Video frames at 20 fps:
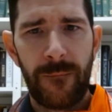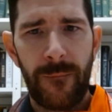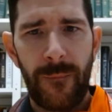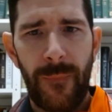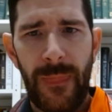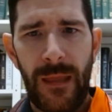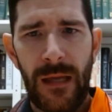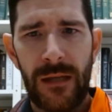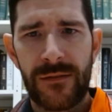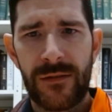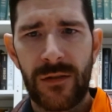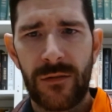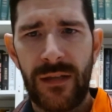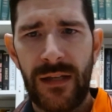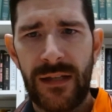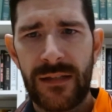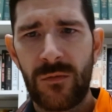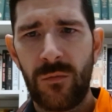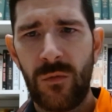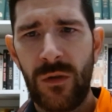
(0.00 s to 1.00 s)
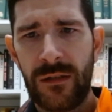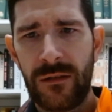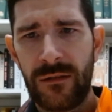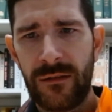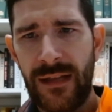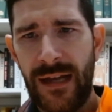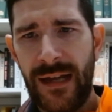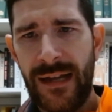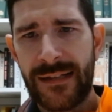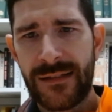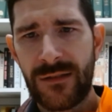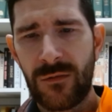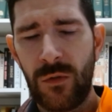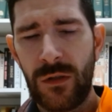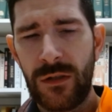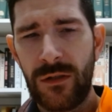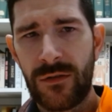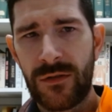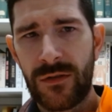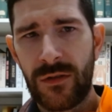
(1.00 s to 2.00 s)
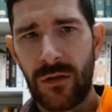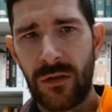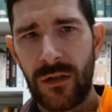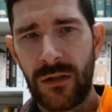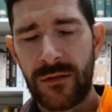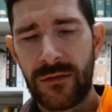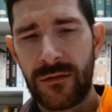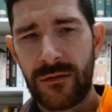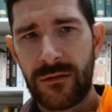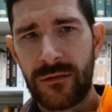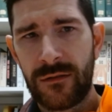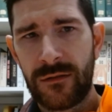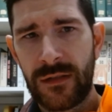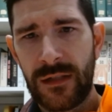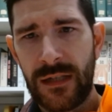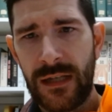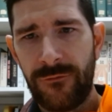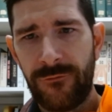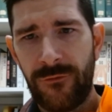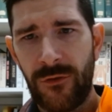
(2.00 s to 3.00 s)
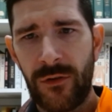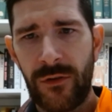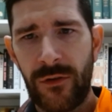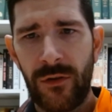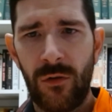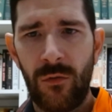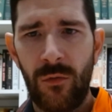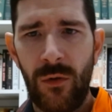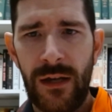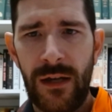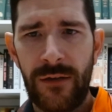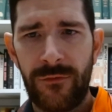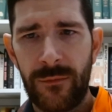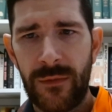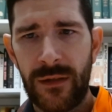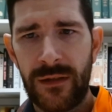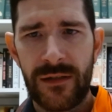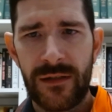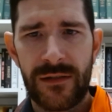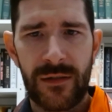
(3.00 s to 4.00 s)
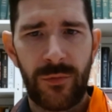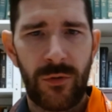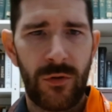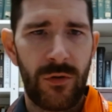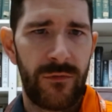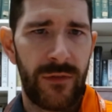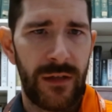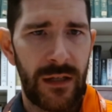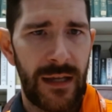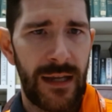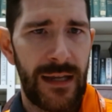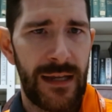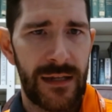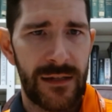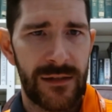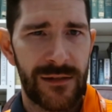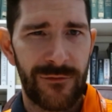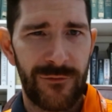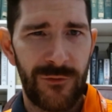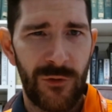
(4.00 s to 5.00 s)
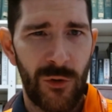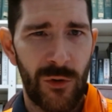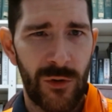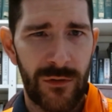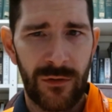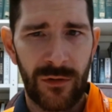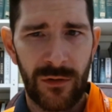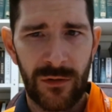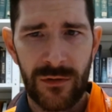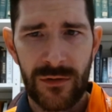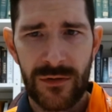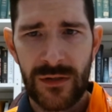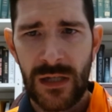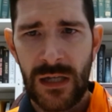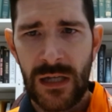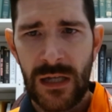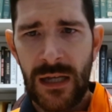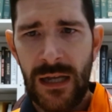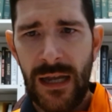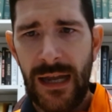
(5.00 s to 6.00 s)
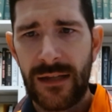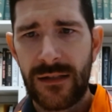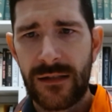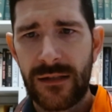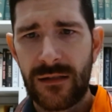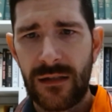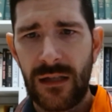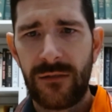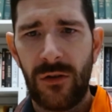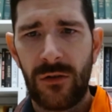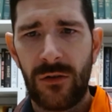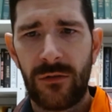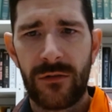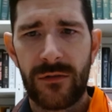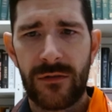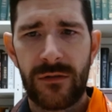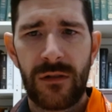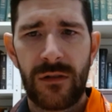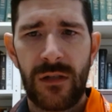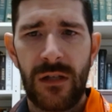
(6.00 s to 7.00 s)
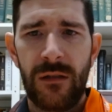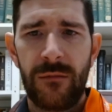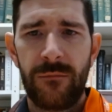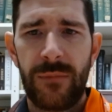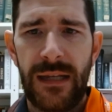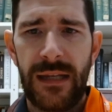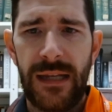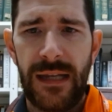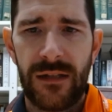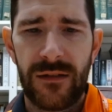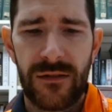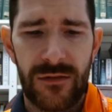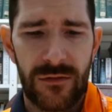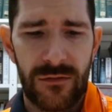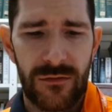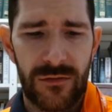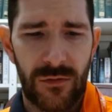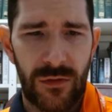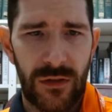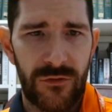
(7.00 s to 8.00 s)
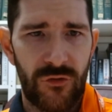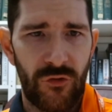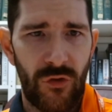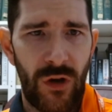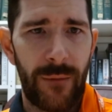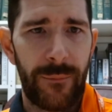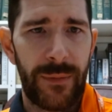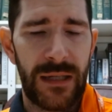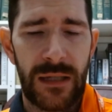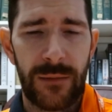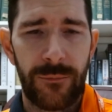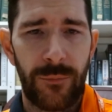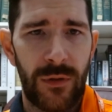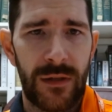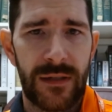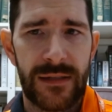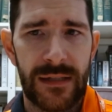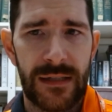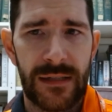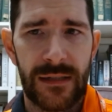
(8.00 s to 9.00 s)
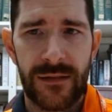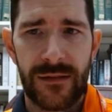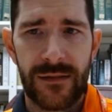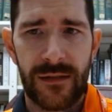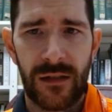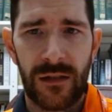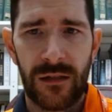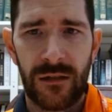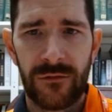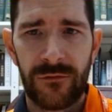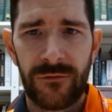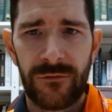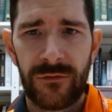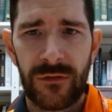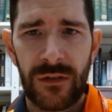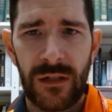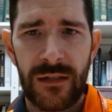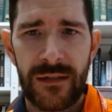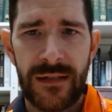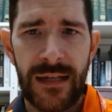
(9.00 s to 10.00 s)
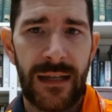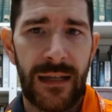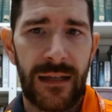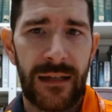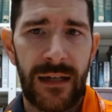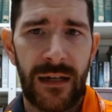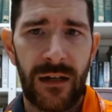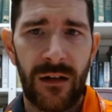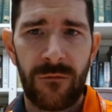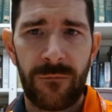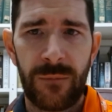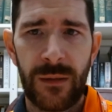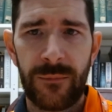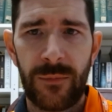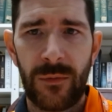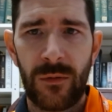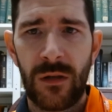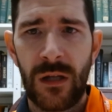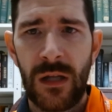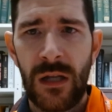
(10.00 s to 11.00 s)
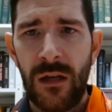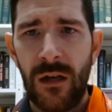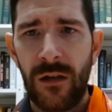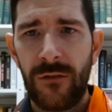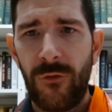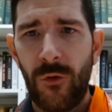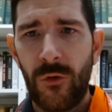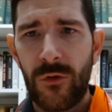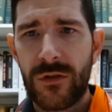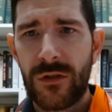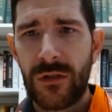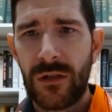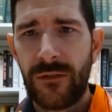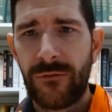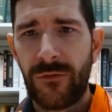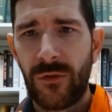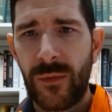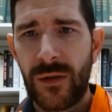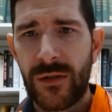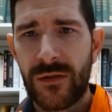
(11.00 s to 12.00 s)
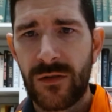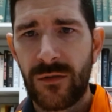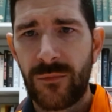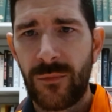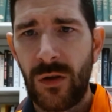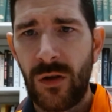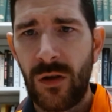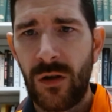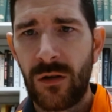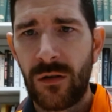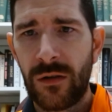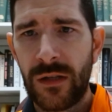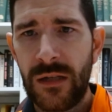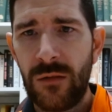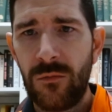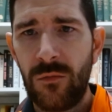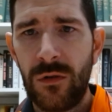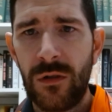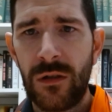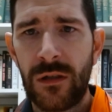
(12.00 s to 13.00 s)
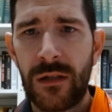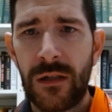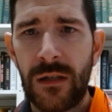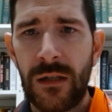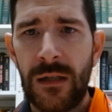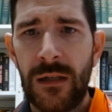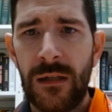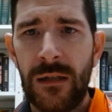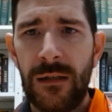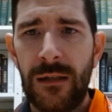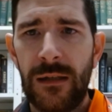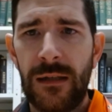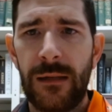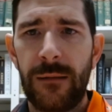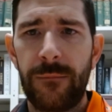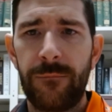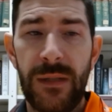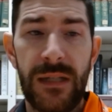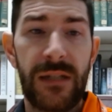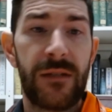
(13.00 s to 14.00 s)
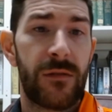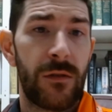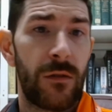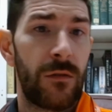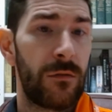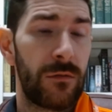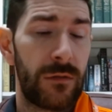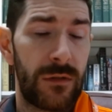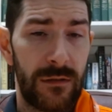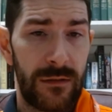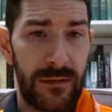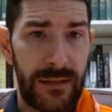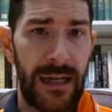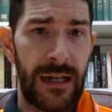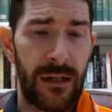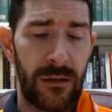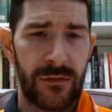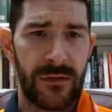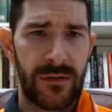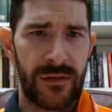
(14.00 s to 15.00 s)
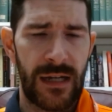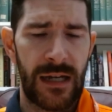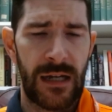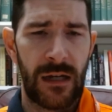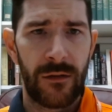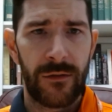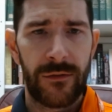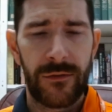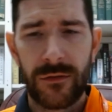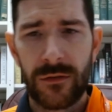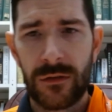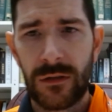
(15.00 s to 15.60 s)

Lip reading: and so that's when you started to get further away from the disapproving gaze of Northerners, and slave owners began to sort of drop any pretense of taking care of people. Unfortunately for Mr. Ball, he would be sold down south,